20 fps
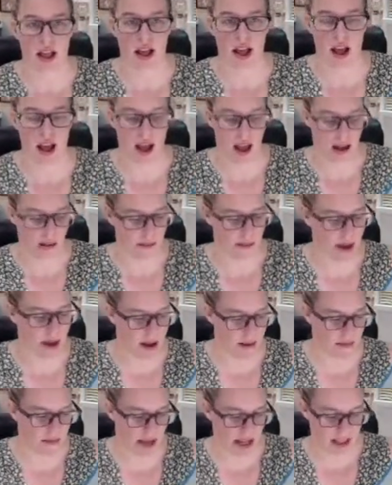
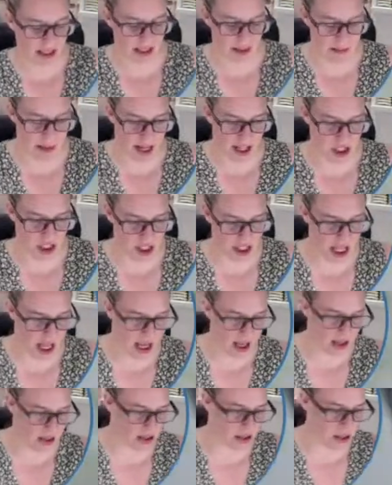and mixed and matched
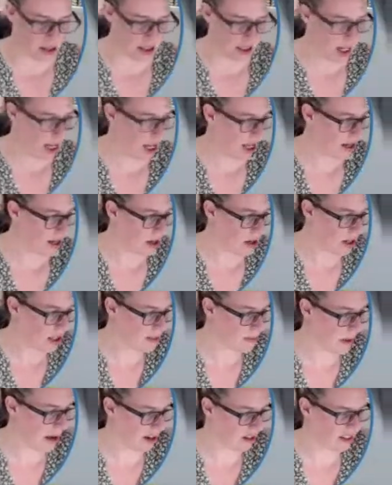that to get a nice
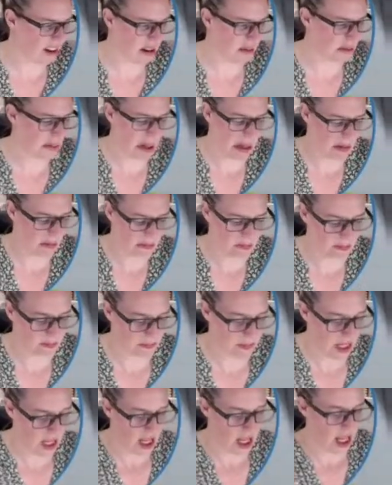background. But
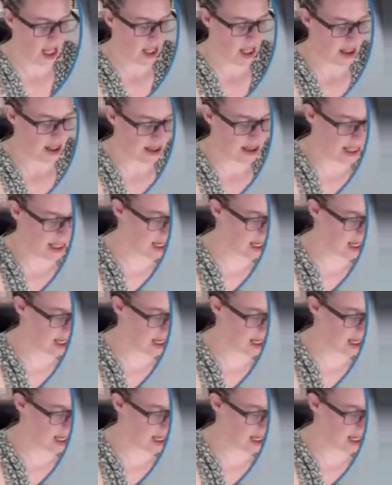that